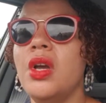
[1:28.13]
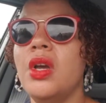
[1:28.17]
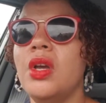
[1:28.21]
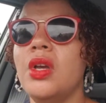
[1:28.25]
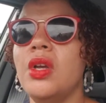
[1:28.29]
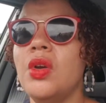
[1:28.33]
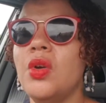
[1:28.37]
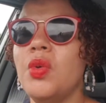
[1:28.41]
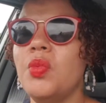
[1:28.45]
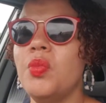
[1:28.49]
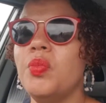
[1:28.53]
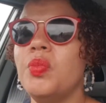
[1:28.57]

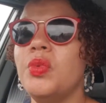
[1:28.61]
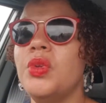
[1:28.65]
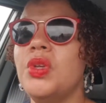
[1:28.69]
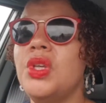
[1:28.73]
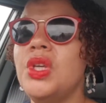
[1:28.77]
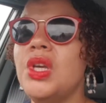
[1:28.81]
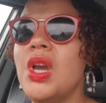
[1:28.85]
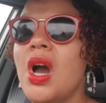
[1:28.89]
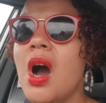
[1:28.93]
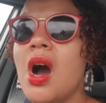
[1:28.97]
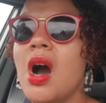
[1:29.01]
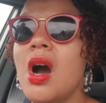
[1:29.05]
you know,
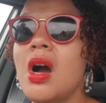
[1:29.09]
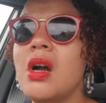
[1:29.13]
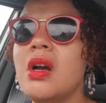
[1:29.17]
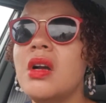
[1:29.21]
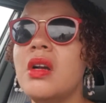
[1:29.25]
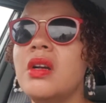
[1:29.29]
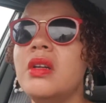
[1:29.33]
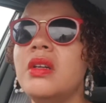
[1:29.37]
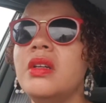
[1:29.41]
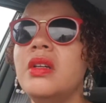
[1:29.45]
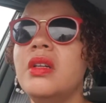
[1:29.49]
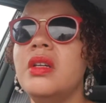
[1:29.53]

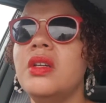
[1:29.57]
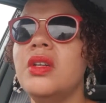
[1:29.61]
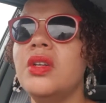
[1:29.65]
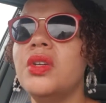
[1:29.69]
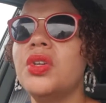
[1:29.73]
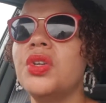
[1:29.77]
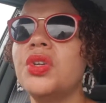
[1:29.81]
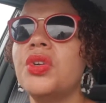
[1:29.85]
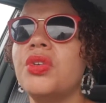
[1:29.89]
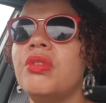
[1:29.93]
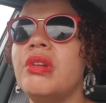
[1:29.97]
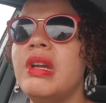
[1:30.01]

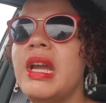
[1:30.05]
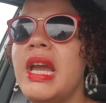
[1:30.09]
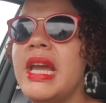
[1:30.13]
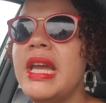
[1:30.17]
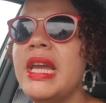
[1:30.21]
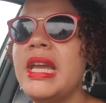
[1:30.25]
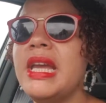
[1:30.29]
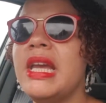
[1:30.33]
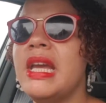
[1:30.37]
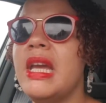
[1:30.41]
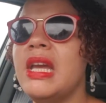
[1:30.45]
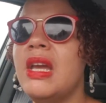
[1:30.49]
young,
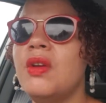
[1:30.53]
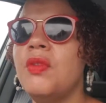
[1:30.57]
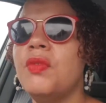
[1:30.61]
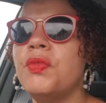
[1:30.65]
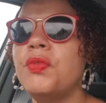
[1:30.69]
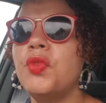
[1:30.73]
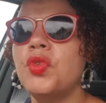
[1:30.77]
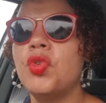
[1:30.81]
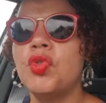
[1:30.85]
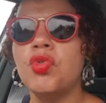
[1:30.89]
creative,